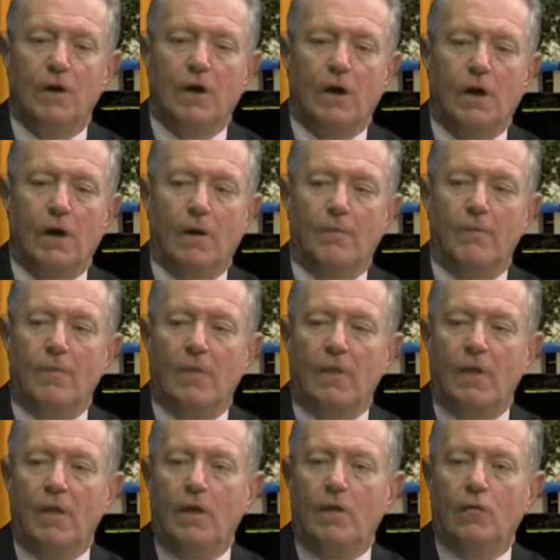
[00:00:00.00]
Mm-hmm.
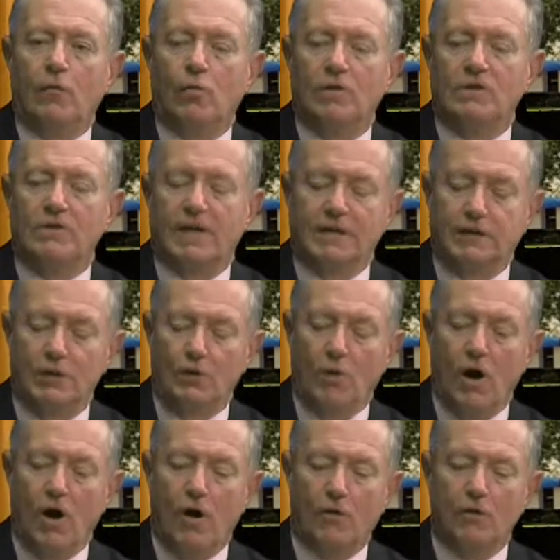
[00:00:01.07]
Once they do
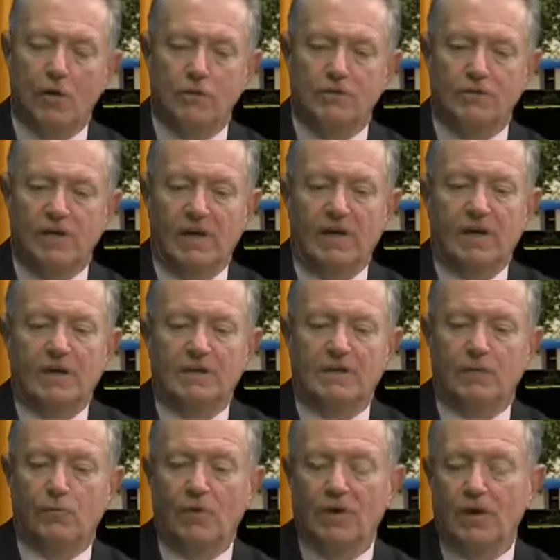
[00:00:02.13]
all those things
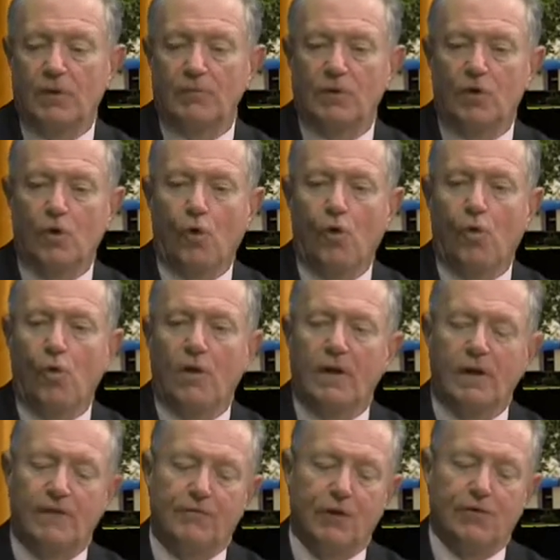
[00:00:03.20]
and we come to court,
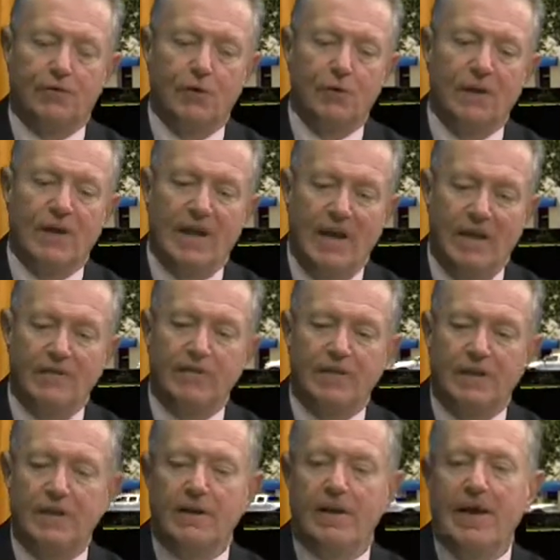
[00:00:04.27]
if they're doing
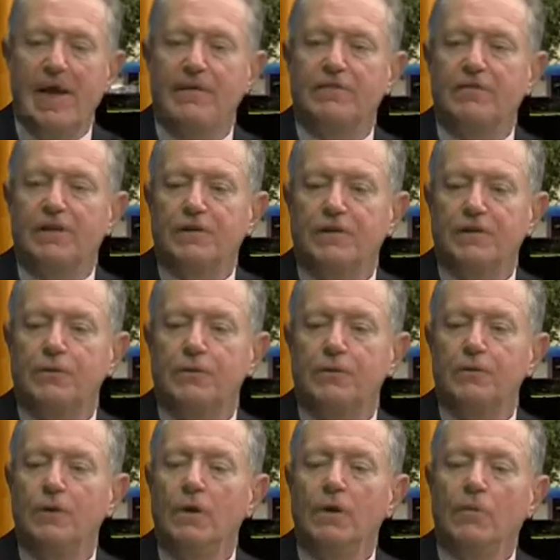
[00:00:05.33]
everything they're having to
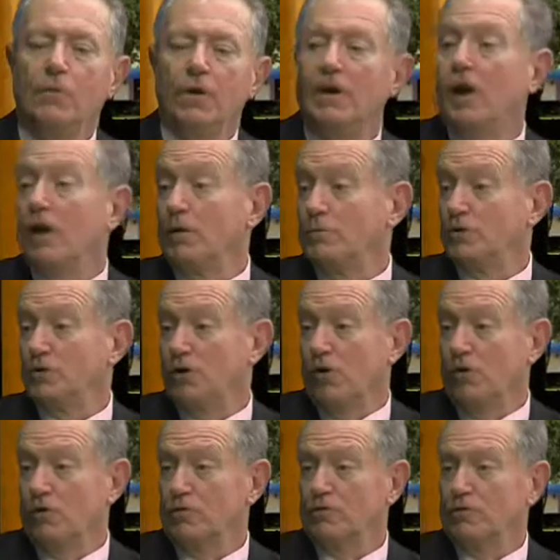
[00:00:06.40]
do, we call them
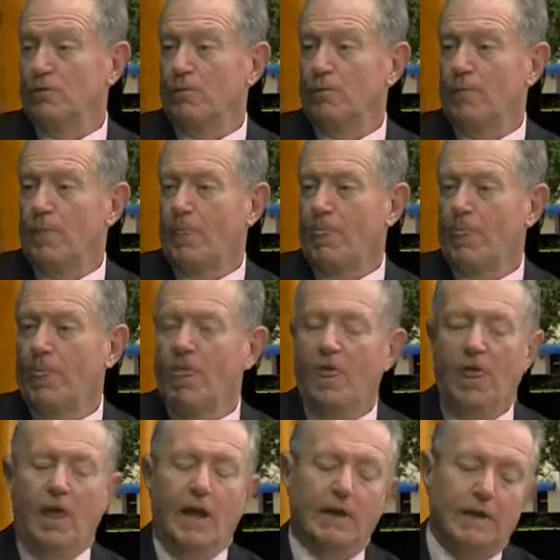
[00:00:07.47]
stars.
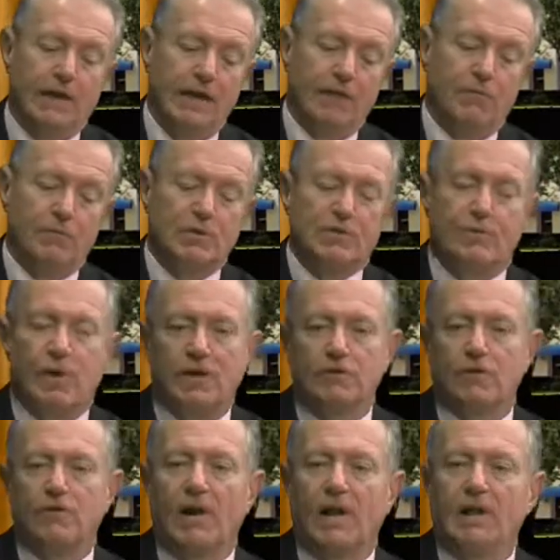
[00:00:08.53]
And they get
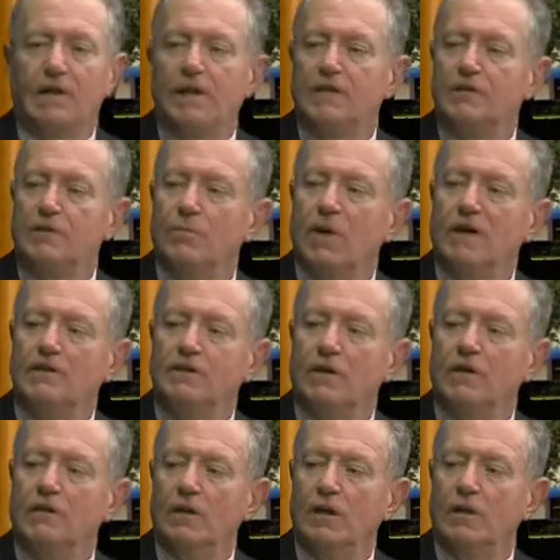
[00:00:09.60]
special recognition by
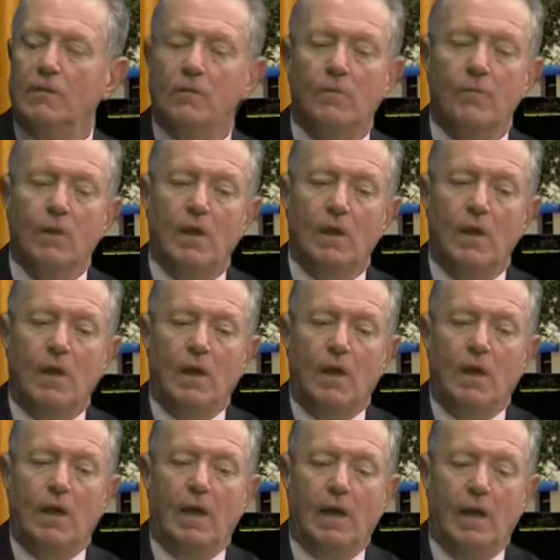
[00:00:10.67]
Judge Little.
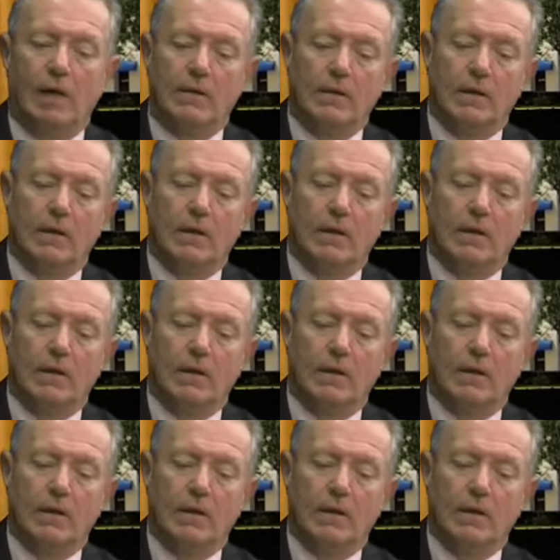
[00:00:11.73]
And